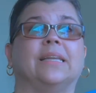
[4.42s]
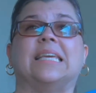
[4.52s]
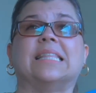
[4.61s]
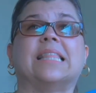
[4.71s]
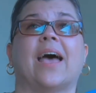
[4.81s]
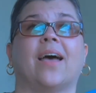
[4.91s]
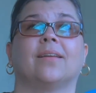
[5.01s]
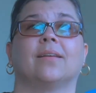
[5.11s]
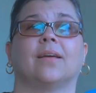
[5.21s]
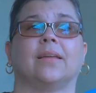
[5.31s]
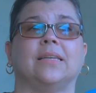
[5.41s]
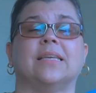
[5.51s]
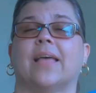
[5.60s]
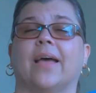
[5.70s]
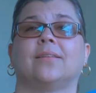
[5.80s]
I need that. I
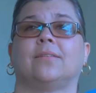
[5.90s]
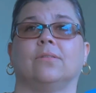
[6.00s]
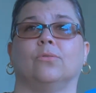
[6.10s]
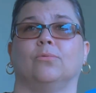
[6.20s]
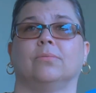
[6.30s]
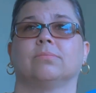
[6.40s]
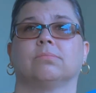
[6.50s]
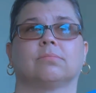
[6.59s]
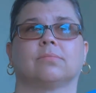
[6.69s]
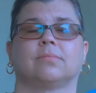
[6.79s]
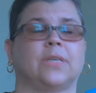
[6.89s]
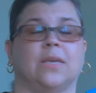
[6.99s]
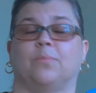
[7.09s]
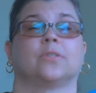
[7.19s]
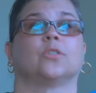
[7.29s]
need that to
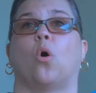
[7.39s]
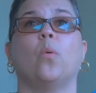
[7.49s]
keep us